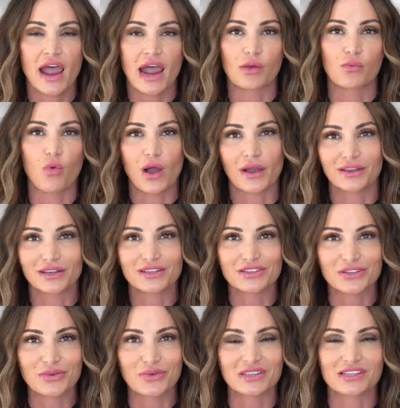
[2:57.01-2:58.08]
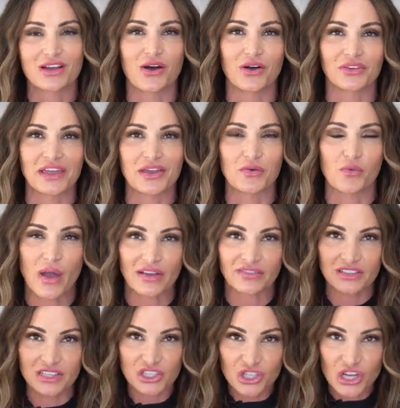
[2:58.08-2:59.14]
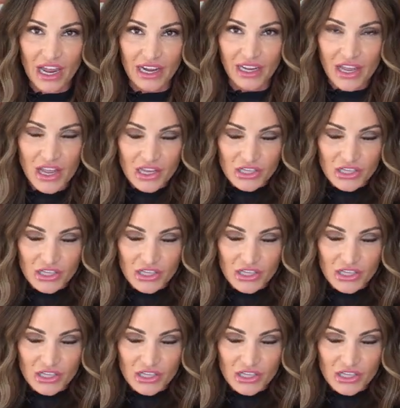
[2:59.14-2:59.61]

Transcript: I want you to do what's called a weft check.